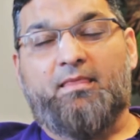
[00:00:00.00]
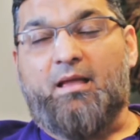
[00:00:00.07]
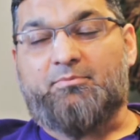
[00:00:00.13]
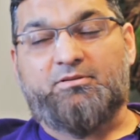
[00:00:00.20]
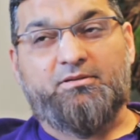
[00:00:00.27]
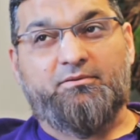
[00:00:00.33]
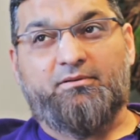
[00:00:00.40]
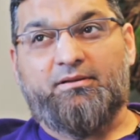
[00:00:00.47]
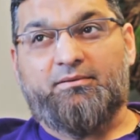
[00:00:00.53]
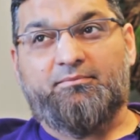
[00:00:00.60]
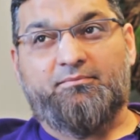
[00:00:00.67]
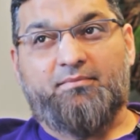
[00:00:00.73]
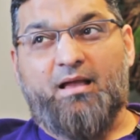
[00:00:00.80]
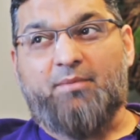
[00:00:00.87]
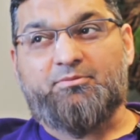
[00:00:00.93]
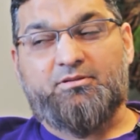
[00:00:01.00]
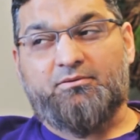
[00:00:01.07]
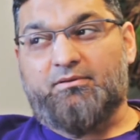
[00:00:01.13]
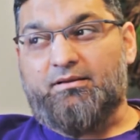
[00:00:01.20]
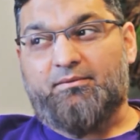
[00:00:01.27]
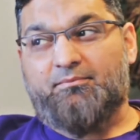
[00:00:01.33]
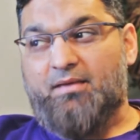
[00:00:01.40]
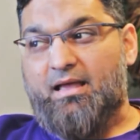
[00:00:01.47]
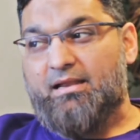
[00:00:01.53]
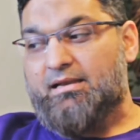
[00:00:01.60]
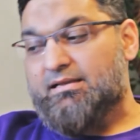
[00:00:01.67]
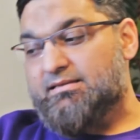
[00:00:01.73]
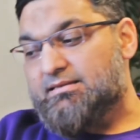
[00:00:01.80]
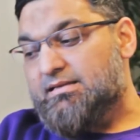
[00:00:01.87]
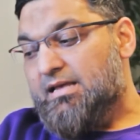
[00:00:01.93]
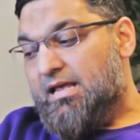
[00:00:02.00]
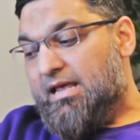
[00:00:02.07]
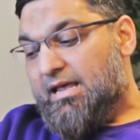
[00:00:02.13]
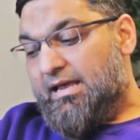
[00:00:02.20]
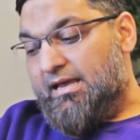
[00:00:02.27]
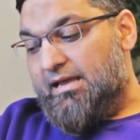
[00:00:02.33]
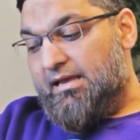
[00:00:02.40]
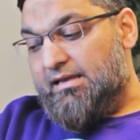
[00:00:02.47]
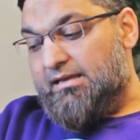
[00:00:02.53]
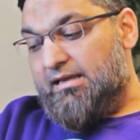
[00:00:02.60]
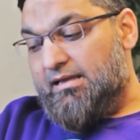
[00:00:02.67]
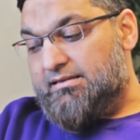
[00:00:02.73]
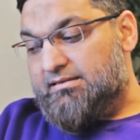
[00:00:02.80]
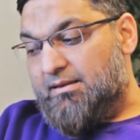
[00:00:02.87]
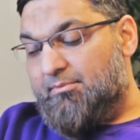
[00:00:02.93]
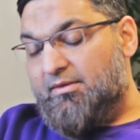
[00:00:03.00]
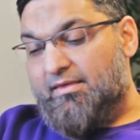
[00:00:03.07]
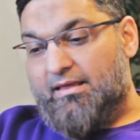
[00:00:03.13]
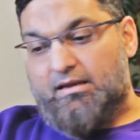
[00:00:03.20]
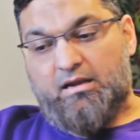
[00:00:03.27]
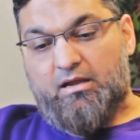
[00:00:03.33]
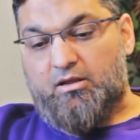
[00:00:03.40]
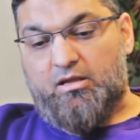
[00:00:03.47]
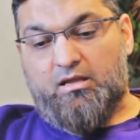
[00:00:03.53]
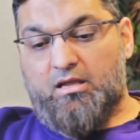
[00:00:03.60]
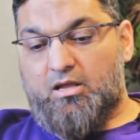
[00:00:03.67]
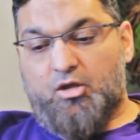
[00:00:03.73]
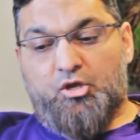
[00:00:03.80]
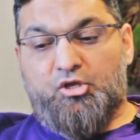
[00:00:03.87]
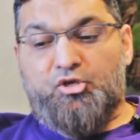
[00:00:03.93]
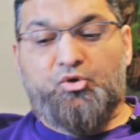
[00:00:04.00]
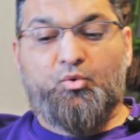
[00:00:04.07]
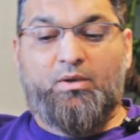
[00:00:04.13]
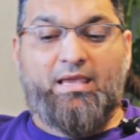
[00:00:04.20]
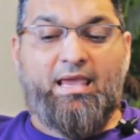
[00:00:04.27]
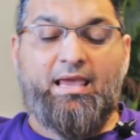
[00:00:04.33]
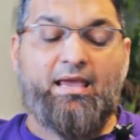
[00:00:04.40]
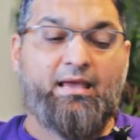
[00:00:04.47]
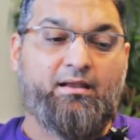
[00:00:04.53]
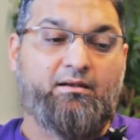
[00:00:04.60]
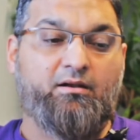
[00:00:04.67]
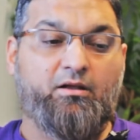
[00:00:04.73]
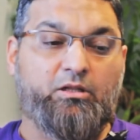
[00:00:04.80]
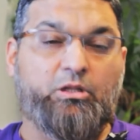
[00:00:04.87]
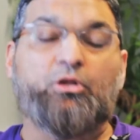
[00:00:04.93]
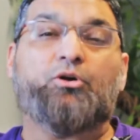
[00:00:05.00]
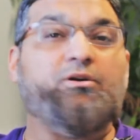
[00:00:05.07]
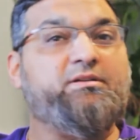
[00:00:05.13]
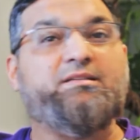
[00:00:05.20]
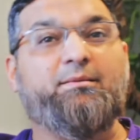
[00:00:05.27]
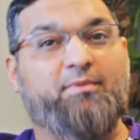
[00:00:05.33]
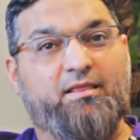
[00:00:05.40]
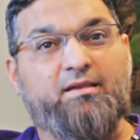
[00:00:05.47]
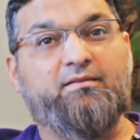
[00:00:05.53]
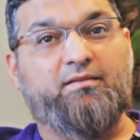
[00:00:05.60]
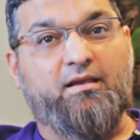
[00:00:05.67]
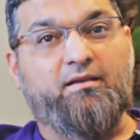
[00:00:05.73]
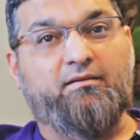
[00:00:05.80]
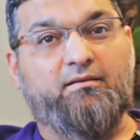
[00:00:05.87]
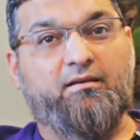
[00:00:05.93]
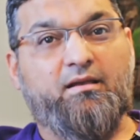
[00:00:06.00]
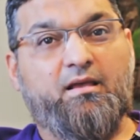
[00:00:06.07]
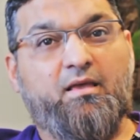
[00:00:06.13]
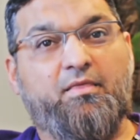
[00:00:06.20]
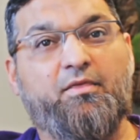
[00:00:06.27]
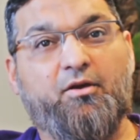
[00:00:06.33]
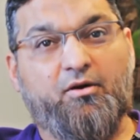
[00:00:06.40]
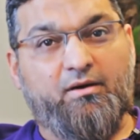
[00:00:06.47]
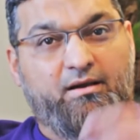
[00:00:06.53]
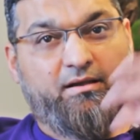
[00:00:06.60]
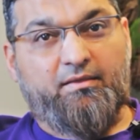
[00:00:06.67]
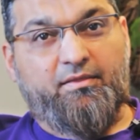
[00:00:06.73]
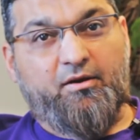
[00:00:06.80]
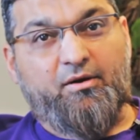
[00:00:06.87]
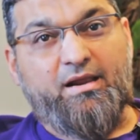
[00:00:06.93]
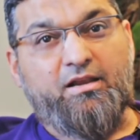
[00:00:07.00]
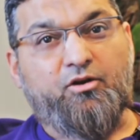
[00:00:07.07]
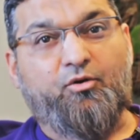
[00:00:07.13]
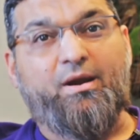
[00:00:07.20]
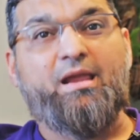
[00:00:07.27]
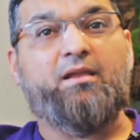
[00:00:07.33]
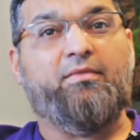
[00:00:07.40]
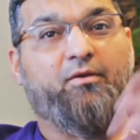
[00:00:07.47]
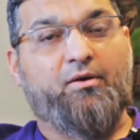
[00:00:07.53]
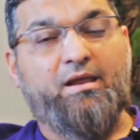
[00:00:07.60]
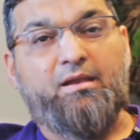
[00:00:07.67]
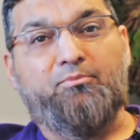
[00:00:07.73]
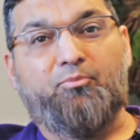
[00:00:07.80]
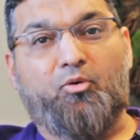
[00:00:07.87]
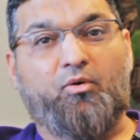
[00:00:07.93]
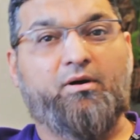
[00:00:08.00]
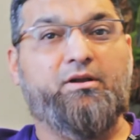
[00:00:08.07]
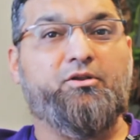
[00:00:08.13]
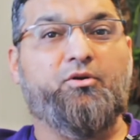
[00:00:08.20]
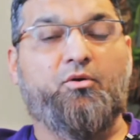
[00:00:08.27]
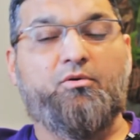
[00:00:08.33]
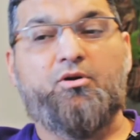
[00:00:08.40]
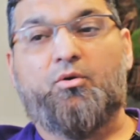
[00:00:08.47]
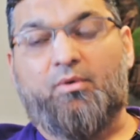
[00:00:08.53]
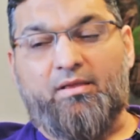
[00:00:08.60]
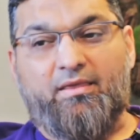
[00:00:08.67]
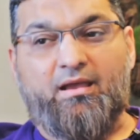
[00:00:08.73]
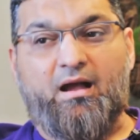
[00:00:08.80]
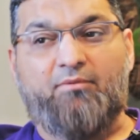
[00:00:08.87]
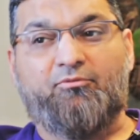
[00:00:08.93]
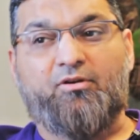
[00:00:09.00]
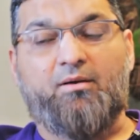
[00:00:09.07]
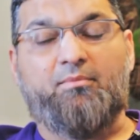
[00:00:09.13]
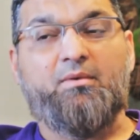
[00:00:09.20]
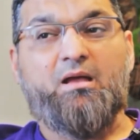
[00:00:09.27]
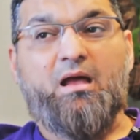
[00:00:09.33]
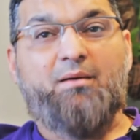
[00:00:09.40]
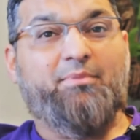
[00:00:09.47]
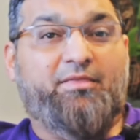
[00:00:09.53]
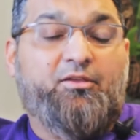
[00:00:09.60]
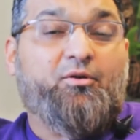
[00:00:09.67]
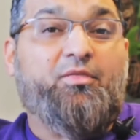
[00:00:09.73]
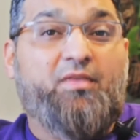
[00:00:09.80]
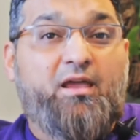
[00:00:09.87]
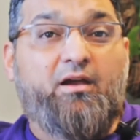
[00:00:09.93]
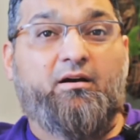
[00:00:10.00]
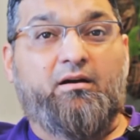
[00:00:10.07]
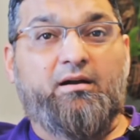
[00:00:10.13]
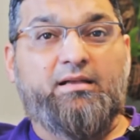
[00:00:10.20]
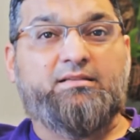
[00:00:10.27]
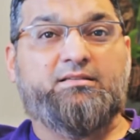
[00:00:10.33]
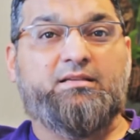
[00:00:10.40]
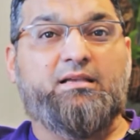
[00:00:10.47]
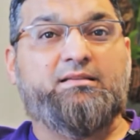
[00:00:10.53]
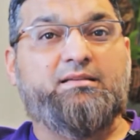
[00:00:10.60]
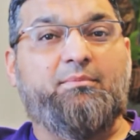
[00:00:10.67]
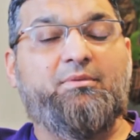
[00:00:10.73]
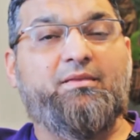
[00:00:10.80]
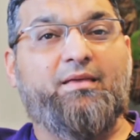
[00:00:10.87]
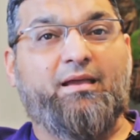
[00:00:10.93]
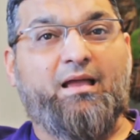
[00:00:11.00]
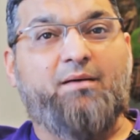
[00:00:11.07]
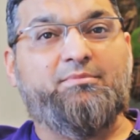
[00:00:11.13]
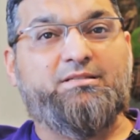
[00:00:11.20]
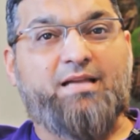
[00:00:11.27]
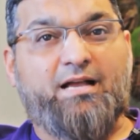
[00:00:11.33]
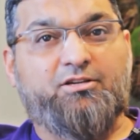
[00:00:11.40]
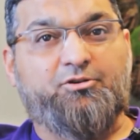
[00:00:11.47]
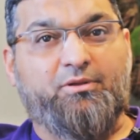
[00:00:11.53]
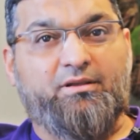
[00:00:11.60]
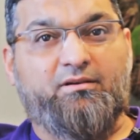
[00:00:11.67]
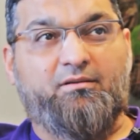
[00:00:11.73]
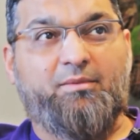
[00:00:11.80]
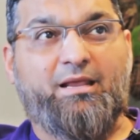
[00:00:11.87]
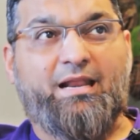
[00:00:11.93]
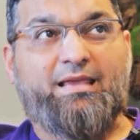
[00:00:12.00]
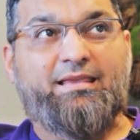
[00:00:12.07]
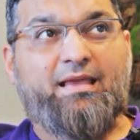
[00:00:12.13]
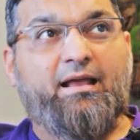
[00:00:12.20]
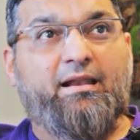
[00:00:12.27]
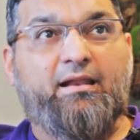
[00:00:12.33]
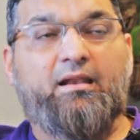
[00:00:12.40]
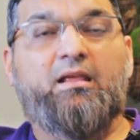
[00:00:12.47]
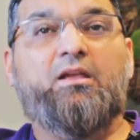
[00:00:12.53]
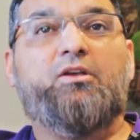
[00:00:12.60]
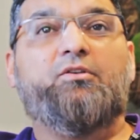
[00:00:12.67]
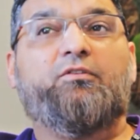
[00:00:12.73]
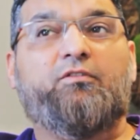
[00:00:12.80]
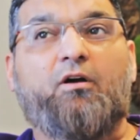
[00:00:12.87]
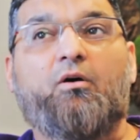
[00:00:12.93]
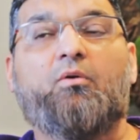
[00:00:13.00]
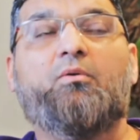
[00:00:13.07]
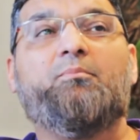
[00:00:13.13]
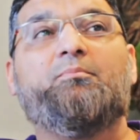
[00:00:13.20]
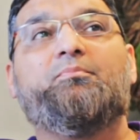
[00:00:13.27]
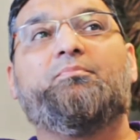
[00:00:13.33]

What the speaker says: Absolutely, absolutely. And it's something that you can't learn some of these things. They're ingrained, they're inborn, you don't know where they come from, but they're there. It's something that comes naturally to me, and I get it. So,